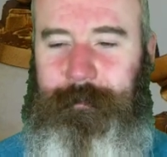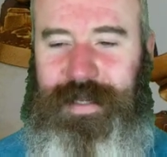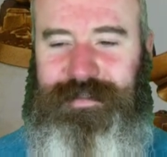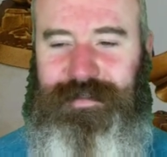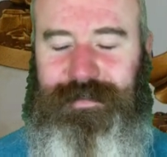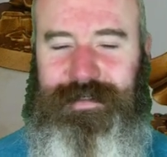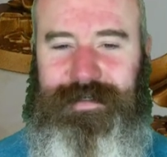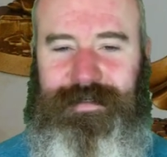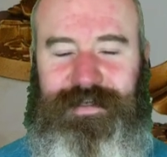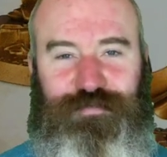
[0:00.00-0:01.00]

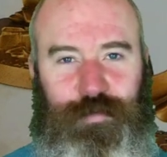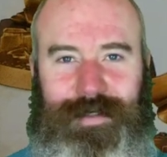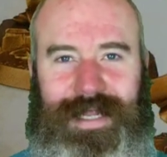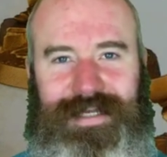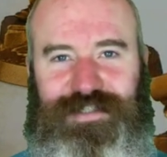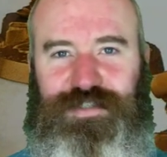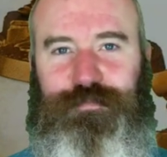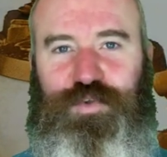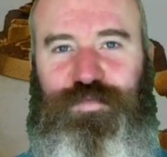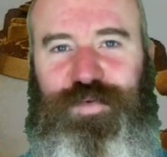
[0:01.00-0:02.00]
basically gives you a nice
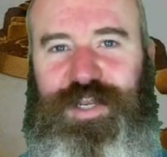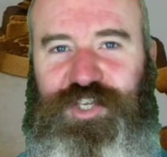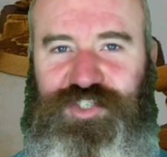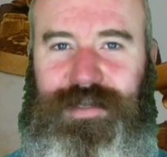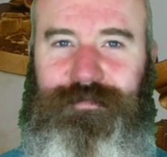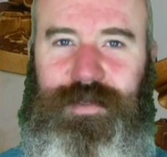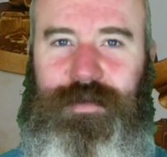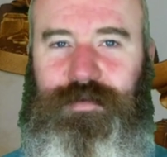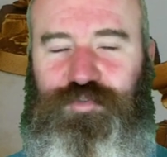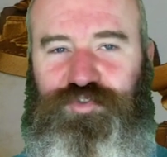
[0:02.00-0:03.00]
smooth finish. If
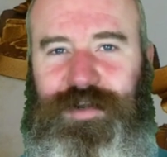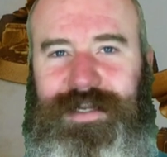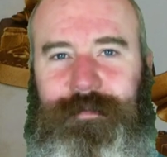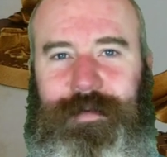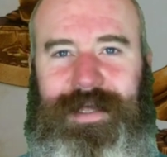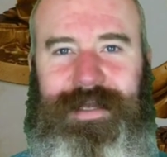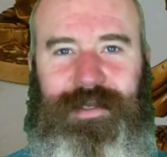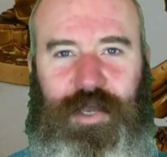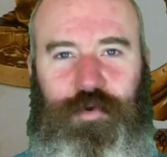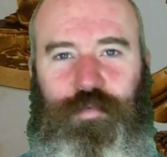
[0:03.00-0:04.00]
you try and apply
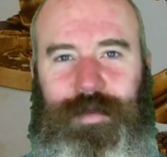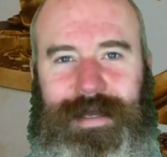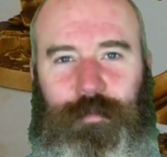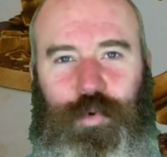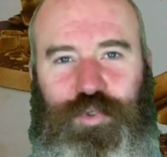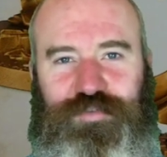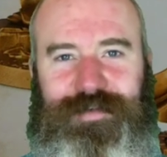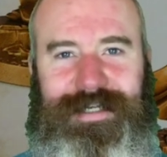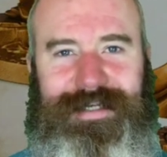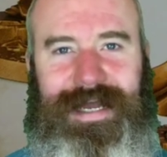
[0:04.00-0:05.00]
a coat without
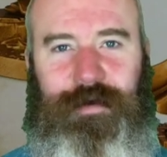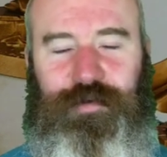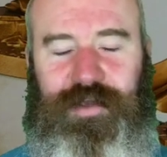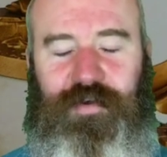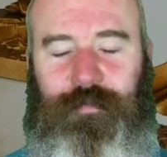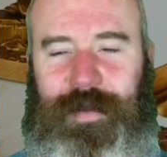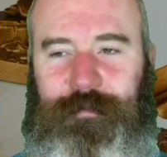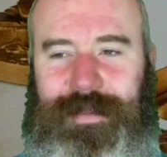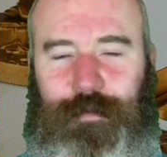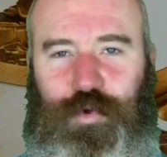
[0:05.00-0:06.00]
watering it down, a coat of
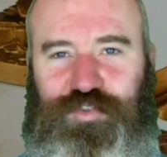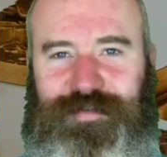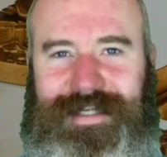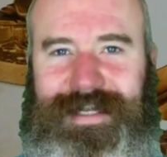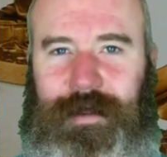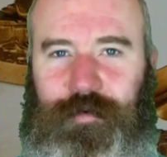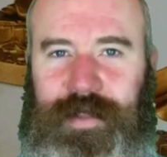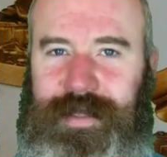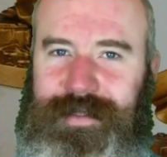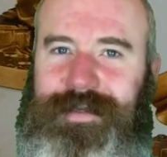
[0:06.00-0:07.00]
paint without watering it down,
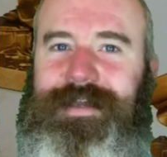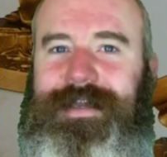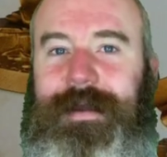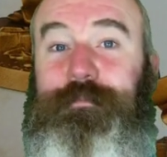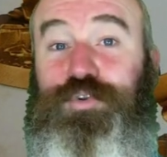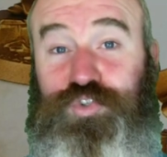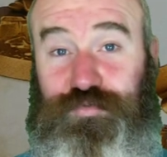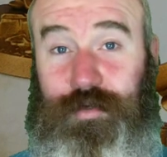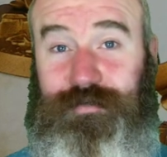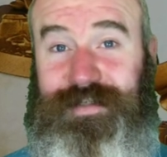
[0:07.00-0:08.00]
you can get brush
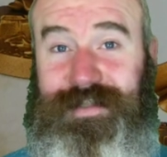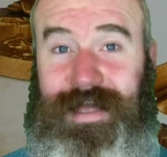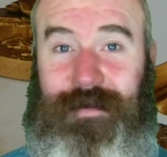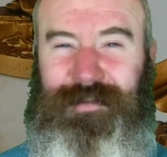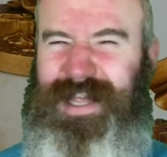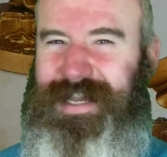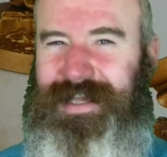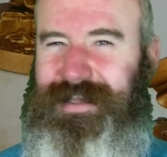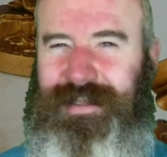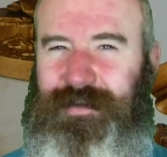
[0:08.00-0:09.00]
strokes in there and then
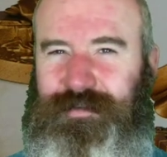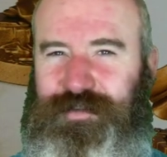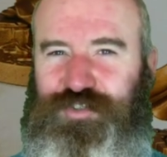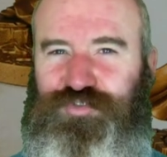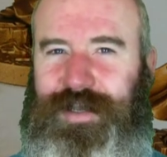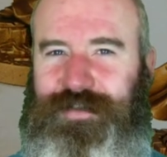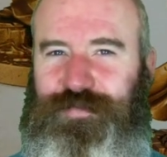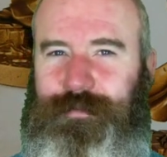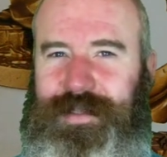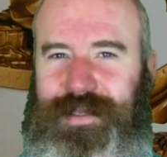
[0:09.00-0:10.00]
it, it detracts
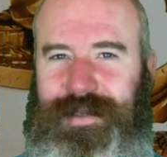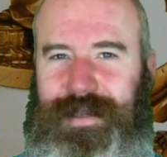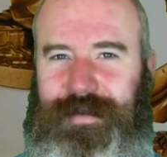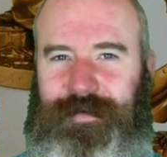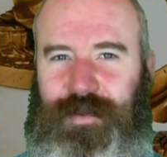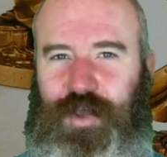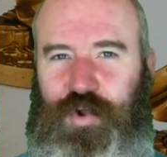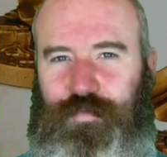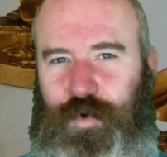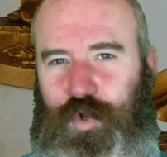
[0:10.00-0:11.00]
from the
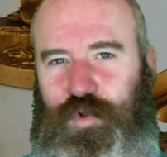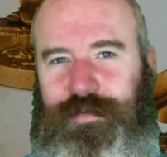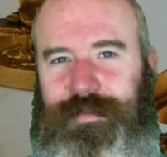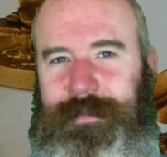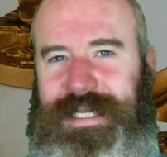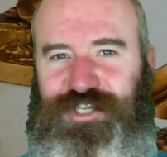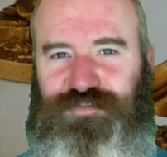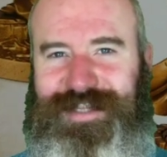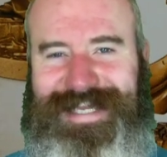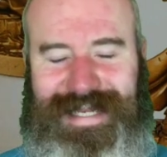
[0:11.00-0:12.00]
overall look of the
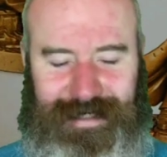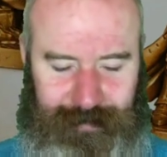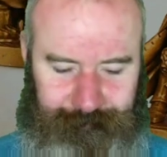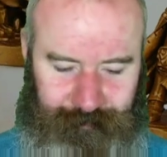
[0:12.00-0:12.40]
miniature at the end.